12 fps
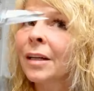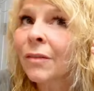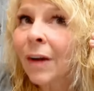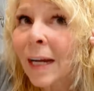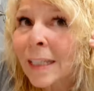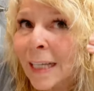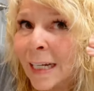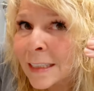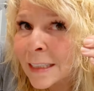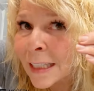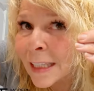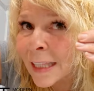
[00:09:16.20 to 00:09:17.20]
right?
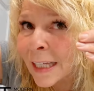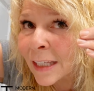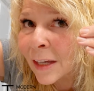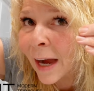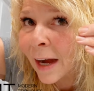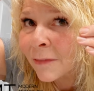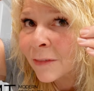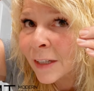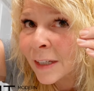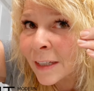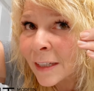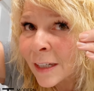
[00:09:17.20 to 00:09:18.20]
That's the thing. You have
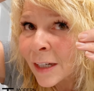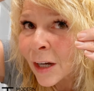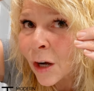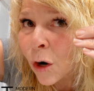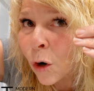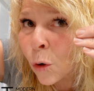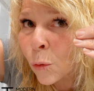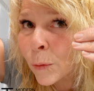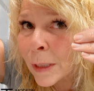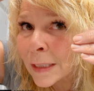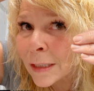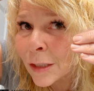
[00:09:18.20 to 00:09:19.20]
to
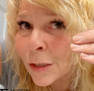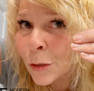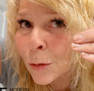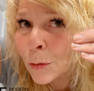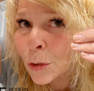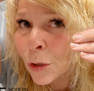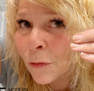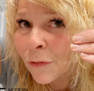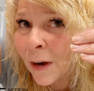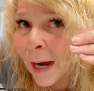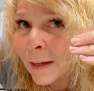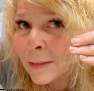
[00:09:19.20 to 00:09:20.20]
always use your
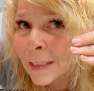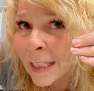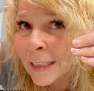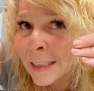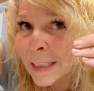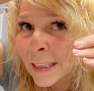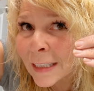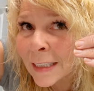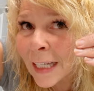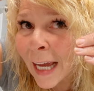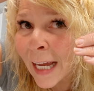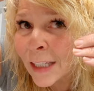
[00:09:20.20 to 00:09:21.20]
five
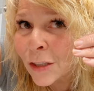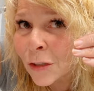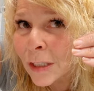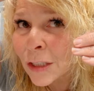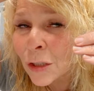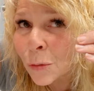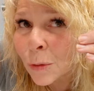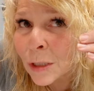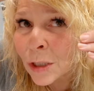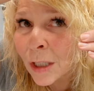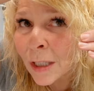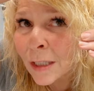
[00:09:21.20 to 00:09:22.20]
senses and your
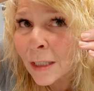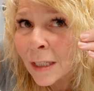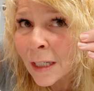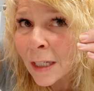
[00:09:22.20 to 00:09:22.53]
intuition